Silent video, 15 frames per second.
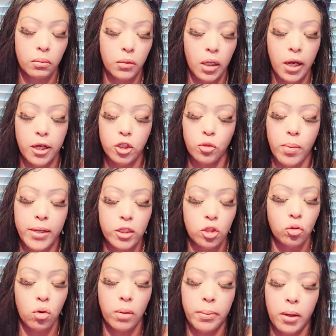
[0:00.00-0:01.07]
Cancer, Pisces,
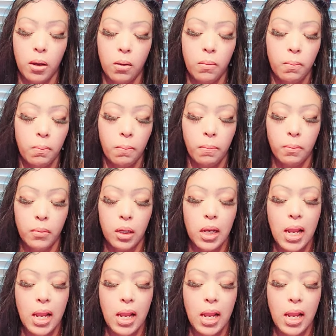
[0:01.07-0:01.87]
Scorpio. A